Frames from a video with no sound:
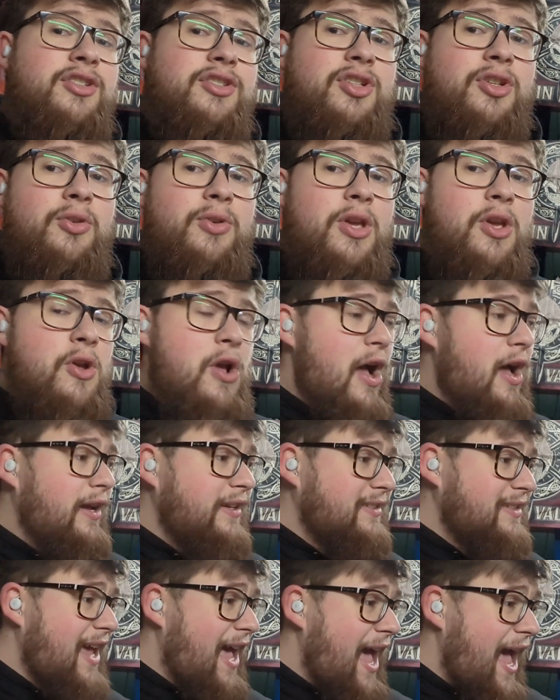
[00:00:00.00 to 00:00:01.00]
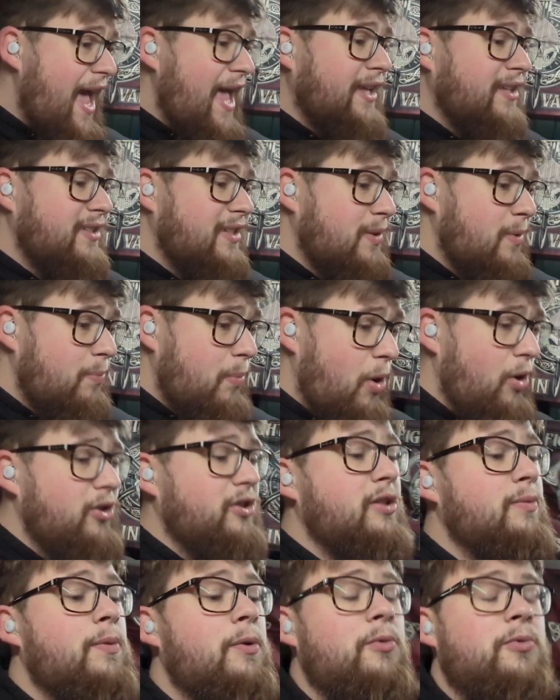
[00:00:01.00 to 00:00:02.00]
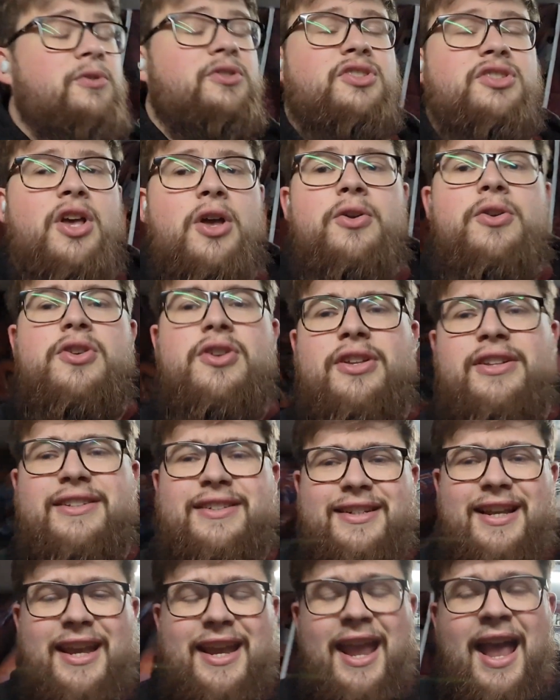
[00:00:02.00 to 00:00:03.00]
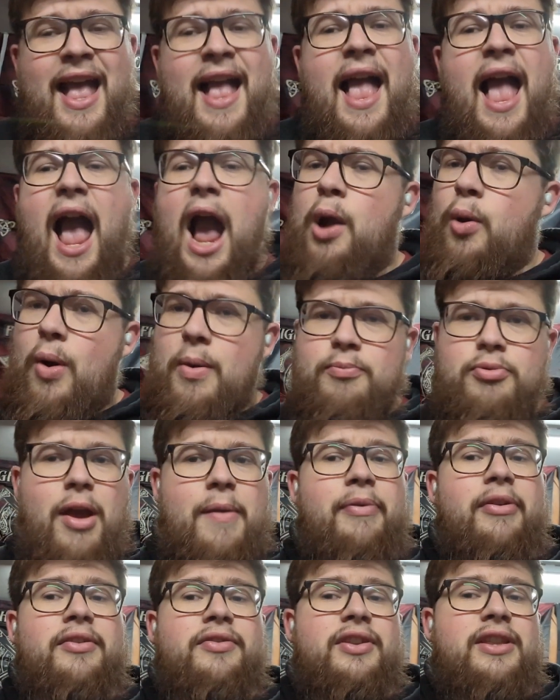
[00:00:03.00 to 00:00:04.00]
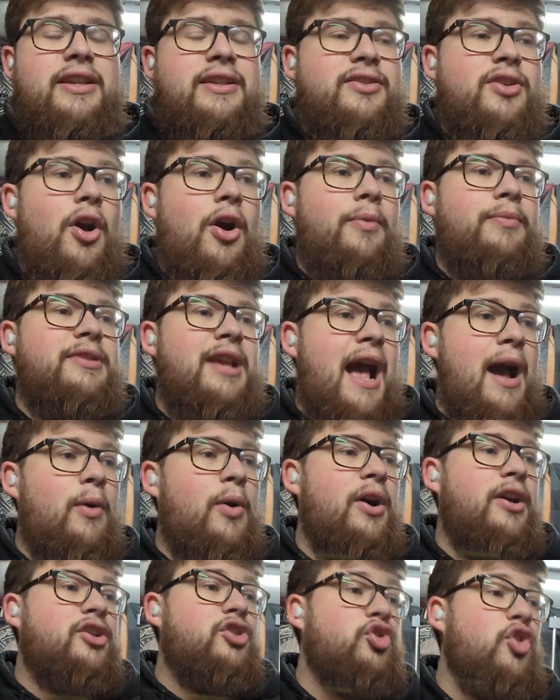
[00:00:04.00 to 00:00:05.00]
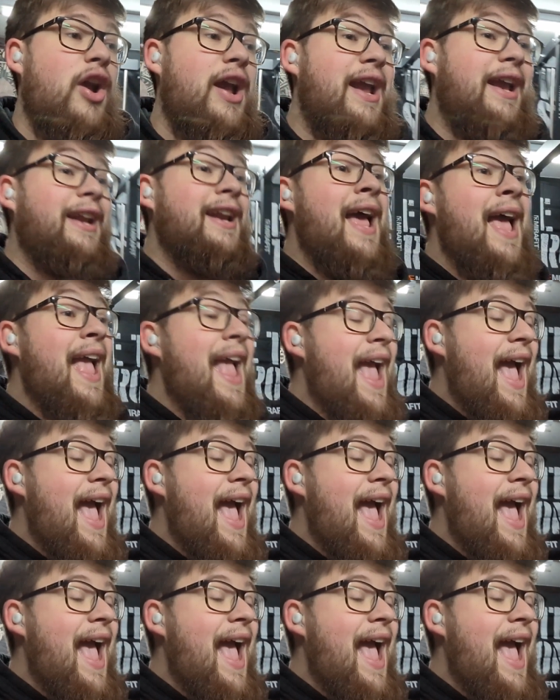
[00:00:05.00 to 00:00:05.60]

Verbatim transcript: to you guys as possible, so you can see how I'm prepping for these comps, how I train